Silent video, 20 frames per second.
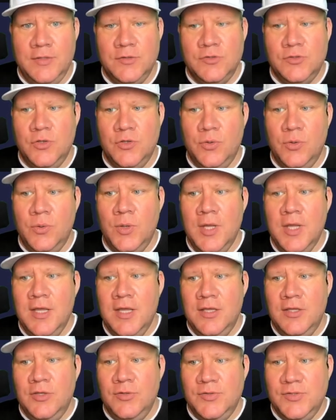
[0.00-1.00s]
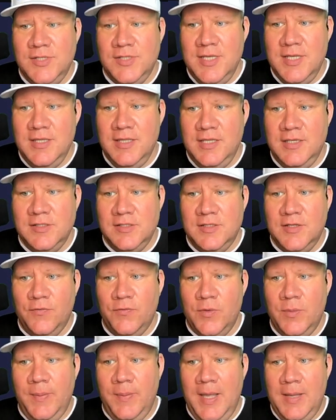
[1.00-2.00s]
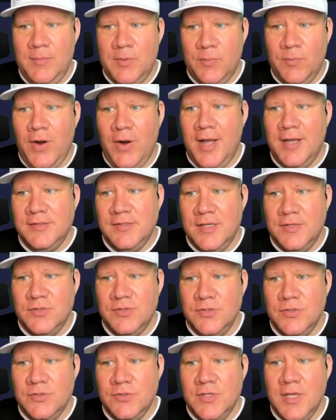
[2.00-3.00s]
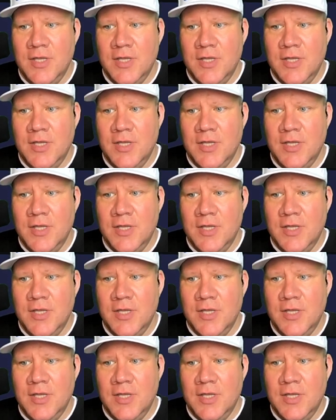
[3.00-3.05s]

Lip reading: And so you'll see these different payment processors.